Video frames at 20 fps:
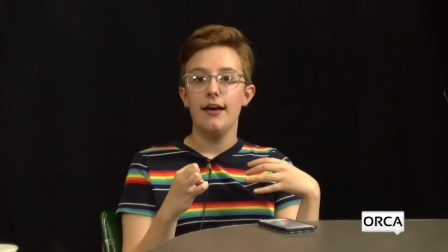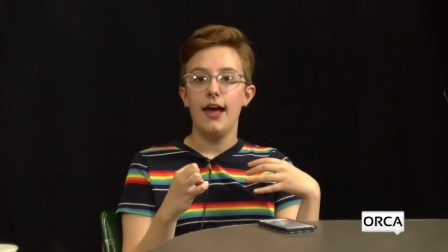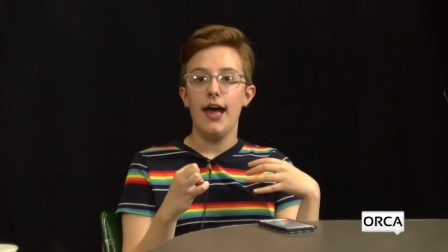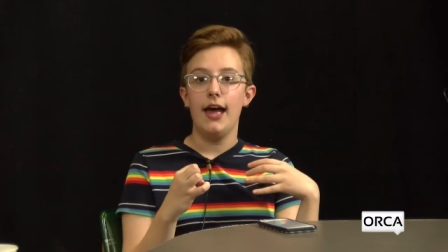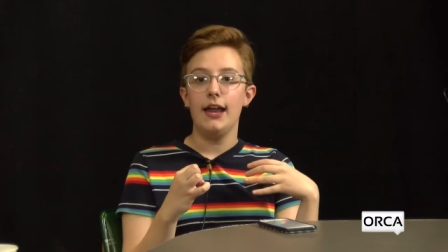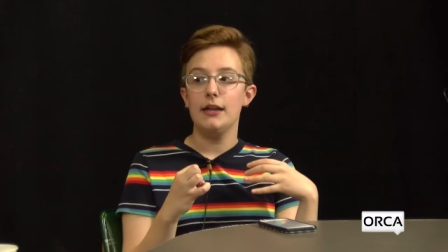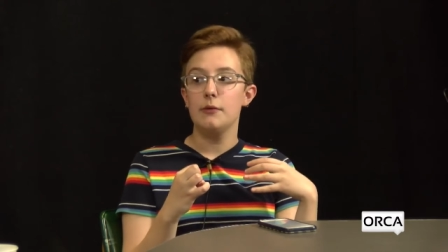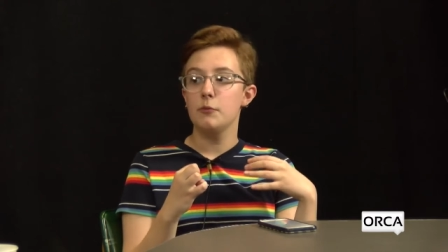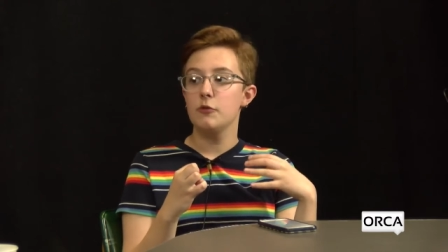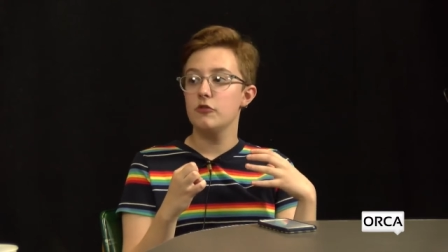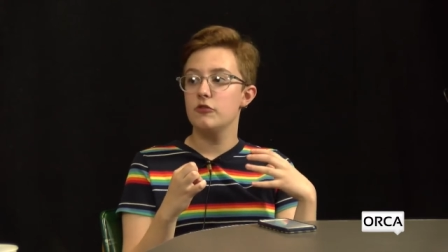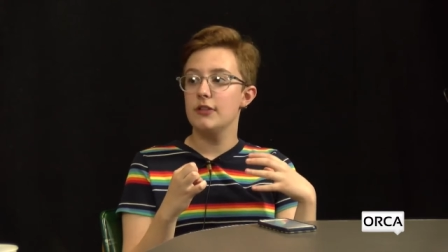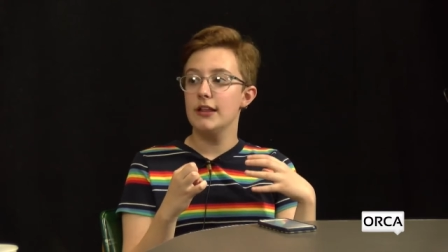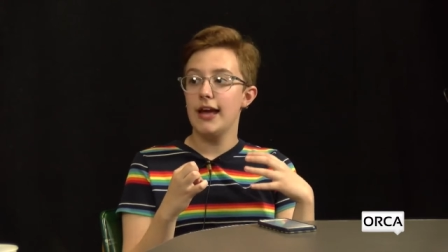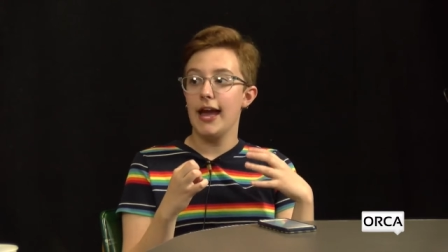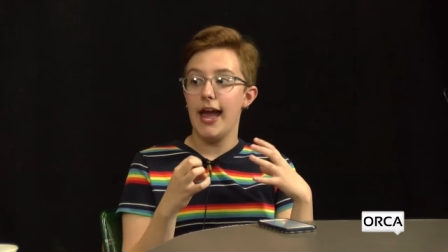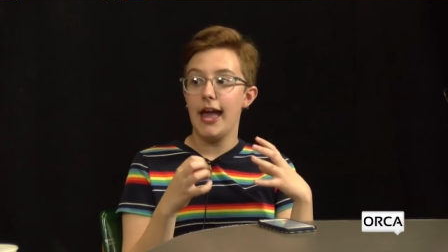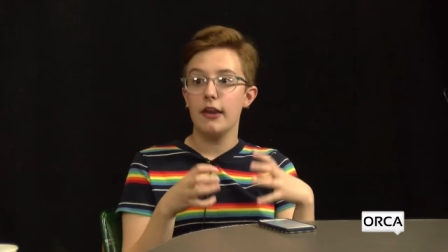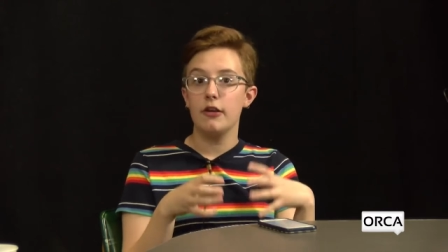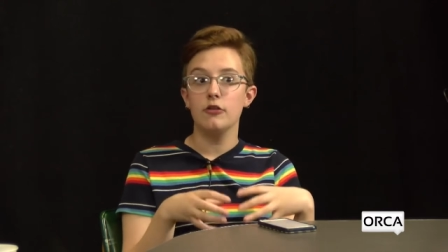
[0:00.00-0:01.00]
And it was they
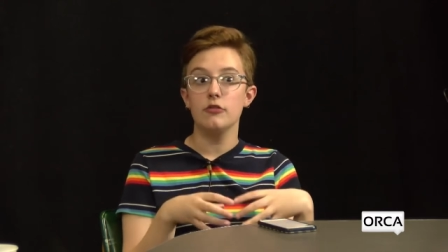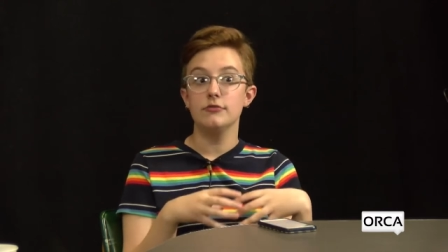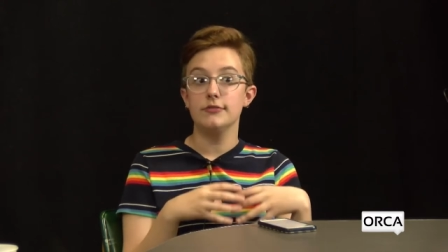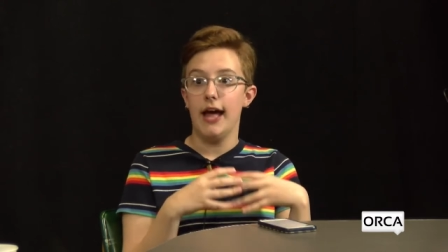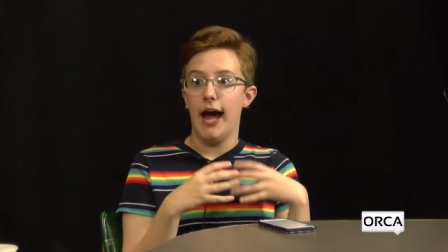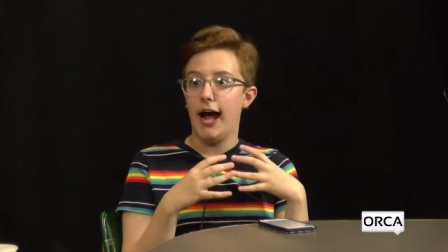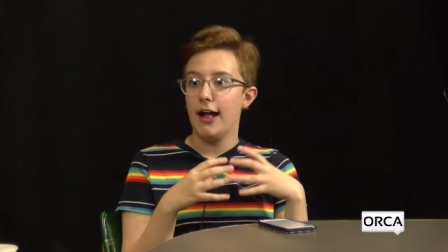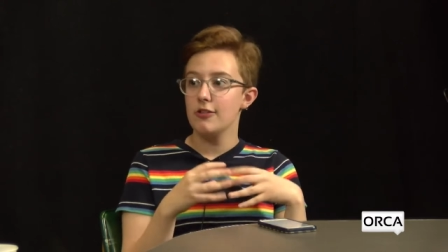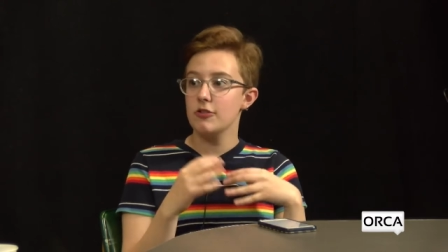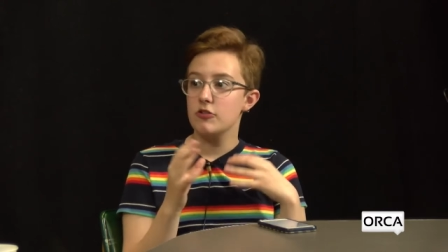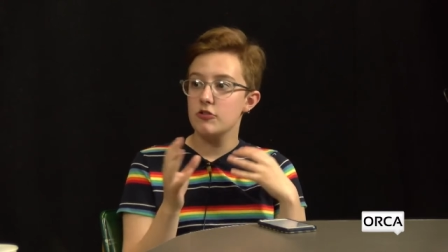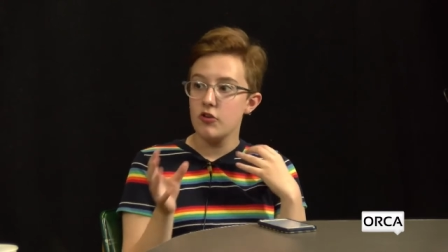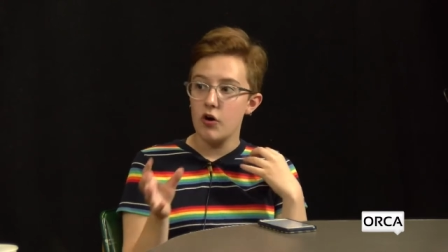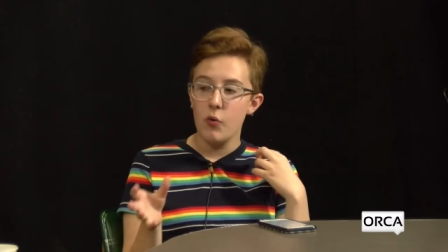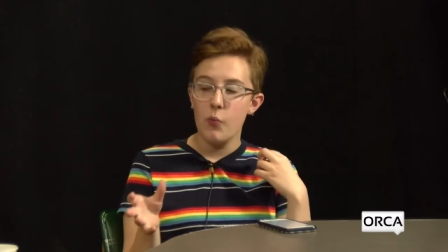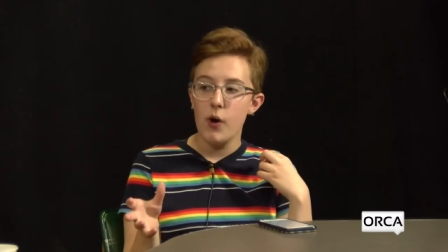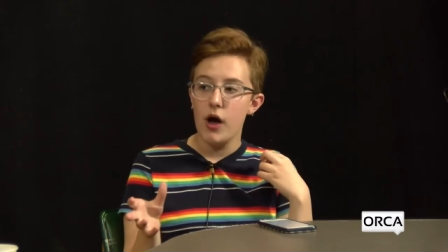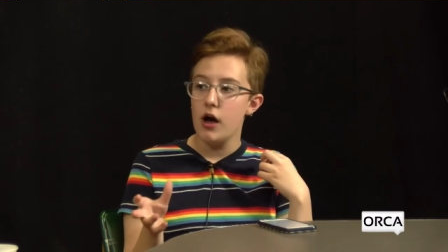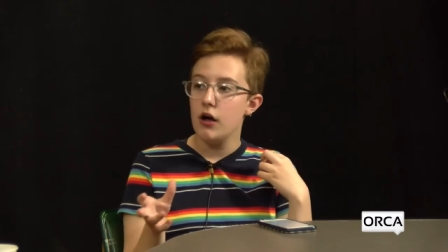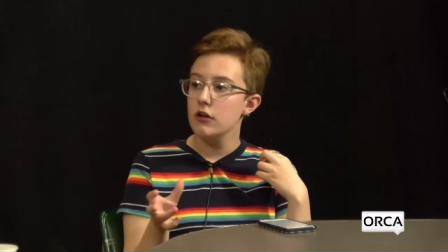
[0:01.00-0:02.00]
handled that so
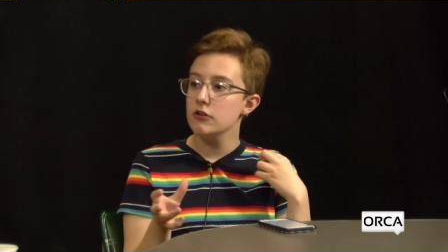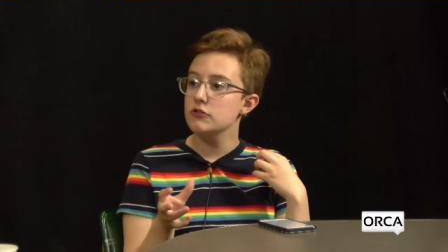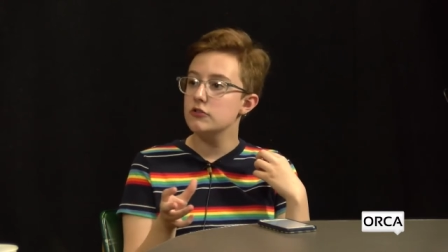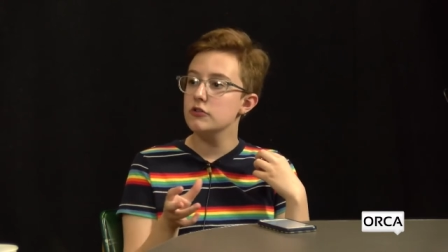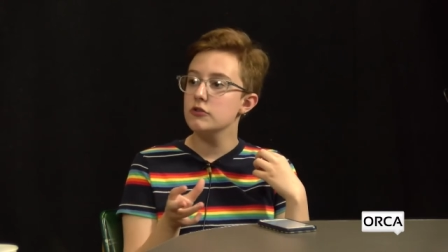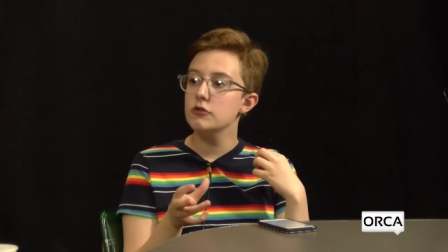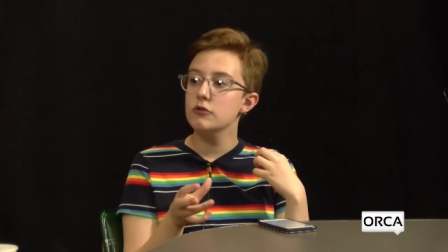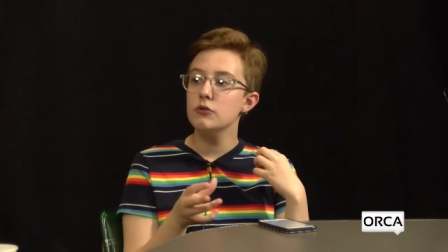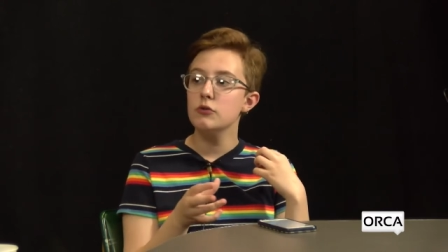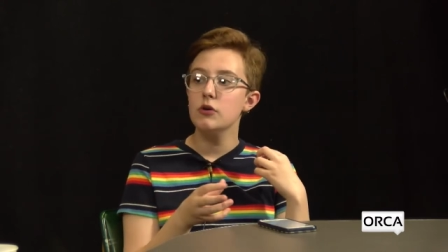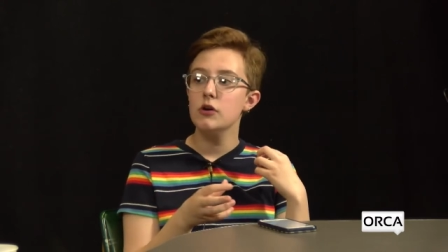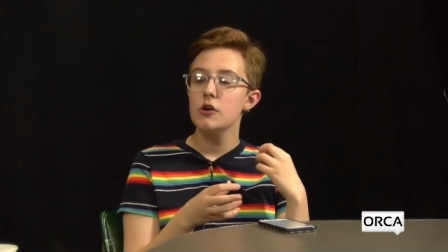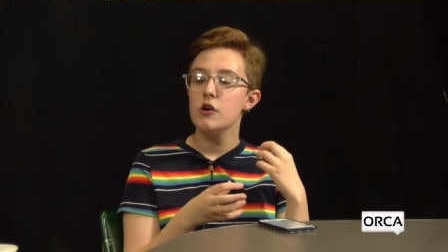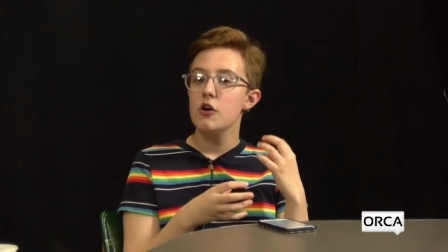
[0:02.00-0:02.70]
well too.